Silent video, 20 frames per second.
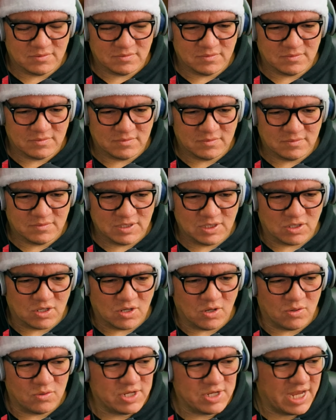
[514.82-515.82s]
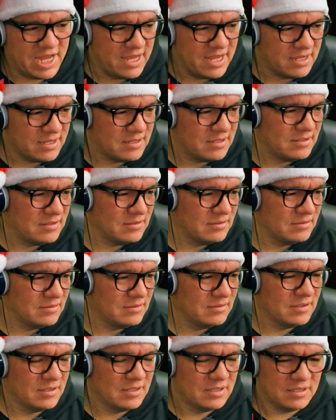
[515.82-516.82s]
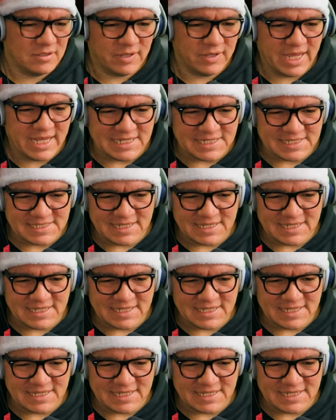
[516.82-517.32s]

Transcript: little cognac? A little Hennessy?